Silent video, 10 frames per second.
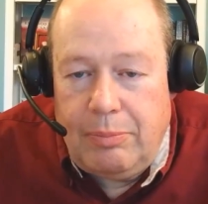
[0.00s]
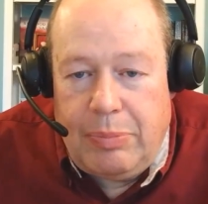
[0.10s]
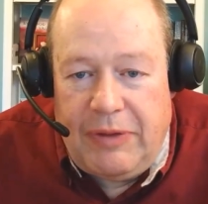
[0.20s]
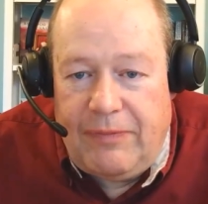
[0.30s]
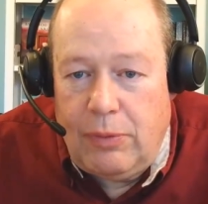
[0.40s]

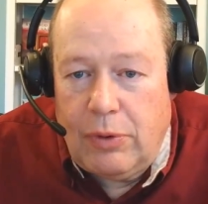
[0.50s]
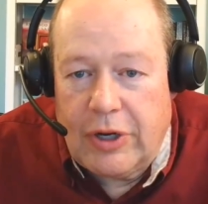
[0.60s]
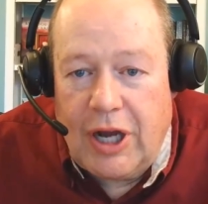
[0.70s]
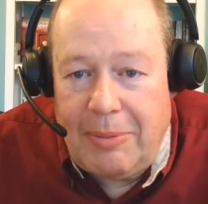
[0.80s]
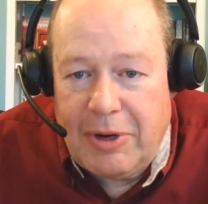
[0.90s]
before
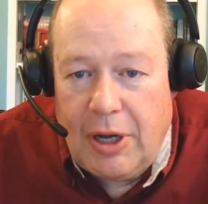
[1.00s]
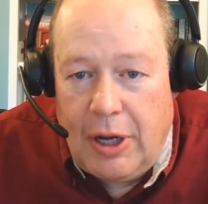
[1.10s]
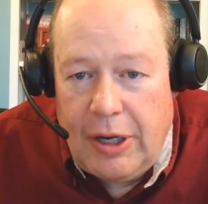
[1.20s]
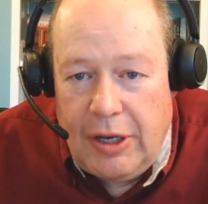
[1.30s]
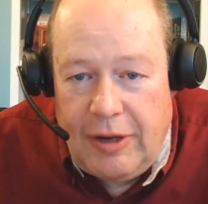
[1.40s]
Comic
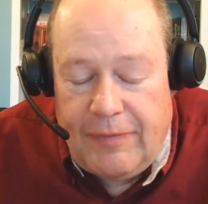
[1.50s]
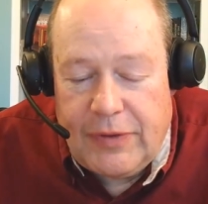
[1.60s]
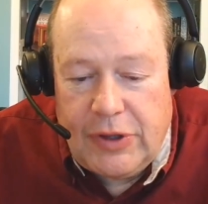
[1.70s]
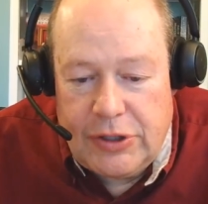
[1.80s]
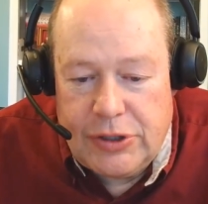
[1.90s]
Con, if
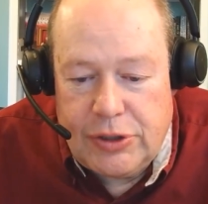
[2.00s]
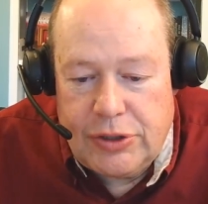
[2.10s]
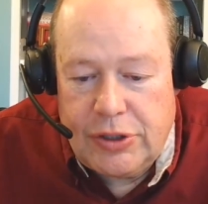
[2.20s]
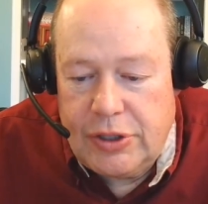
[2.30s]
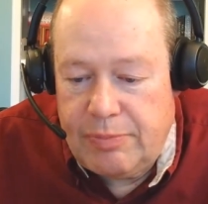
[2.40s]

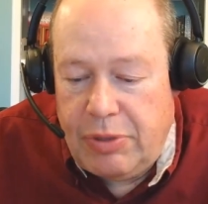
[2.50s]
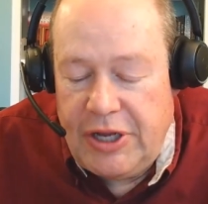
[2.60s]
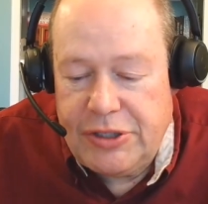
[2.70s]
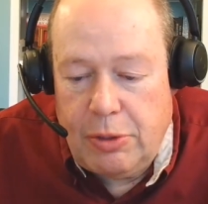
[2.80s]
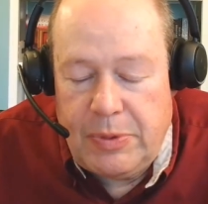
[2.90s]
this
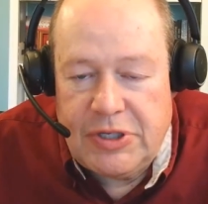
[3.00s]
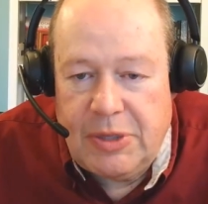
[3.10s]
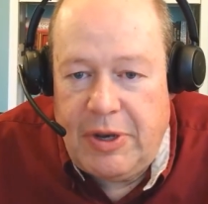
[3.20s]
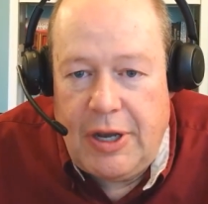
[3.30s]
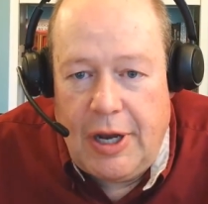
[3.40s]
place opens
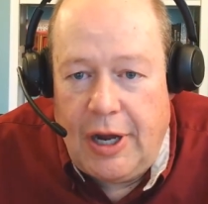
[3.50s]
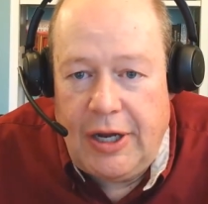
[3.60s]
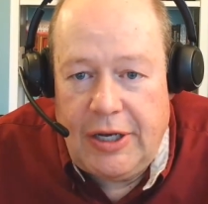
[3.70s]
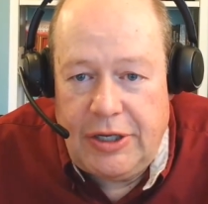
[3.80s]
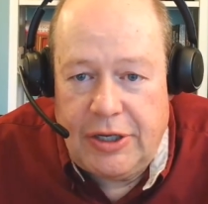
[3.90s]
up at
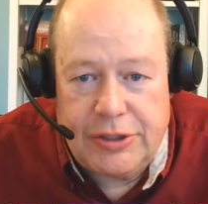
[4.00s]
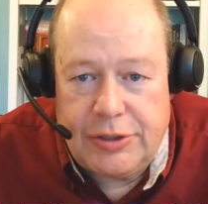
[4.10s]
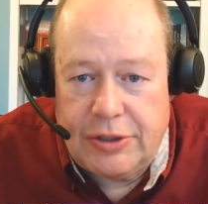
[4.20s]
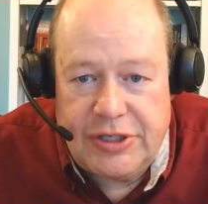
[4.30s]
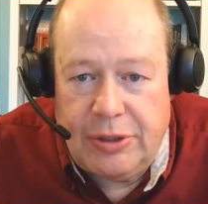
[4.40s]
9 and you can
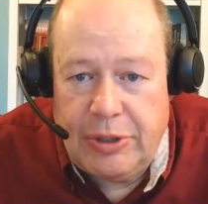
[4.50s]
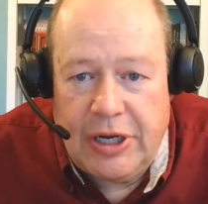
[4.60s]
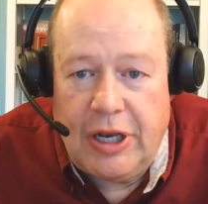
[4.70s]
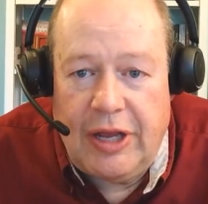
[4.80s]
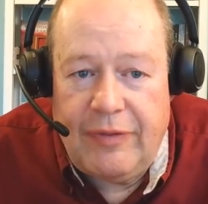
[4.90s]
start selling at
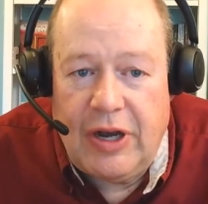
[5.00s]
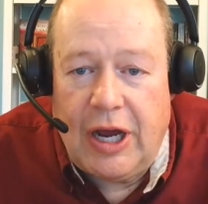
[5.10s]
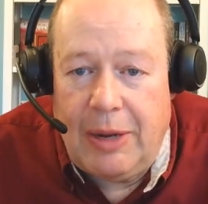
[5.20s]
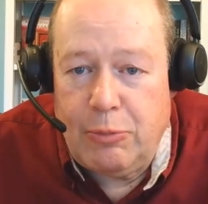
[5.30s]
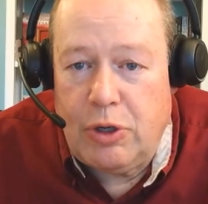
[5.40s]
11,
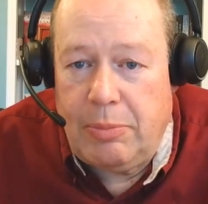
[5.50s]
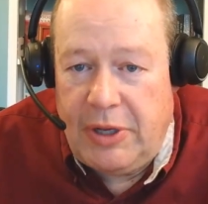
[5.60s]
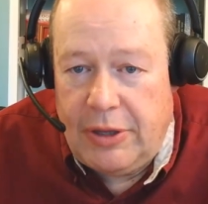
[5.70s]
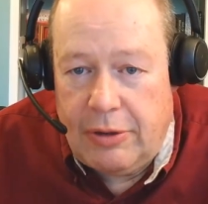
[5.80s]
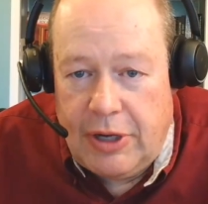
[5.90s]
I'm going to
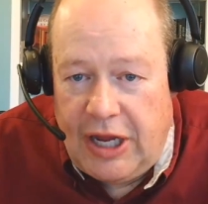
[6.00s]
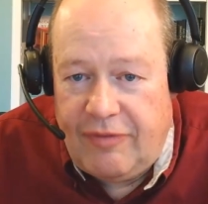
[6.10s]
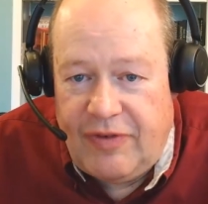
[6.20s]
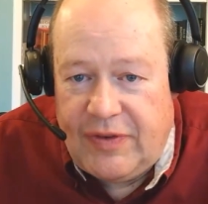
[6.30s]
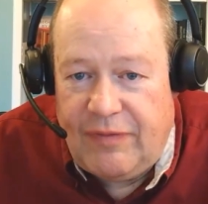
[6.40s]
be there at
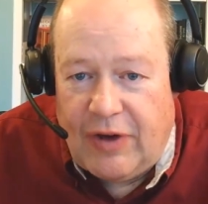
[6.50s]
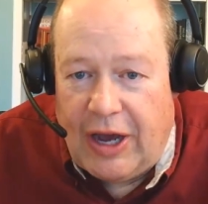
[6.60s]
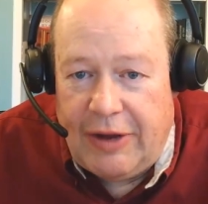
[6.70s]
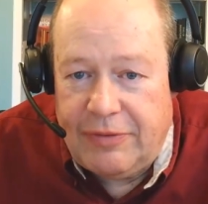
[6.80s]
8:55,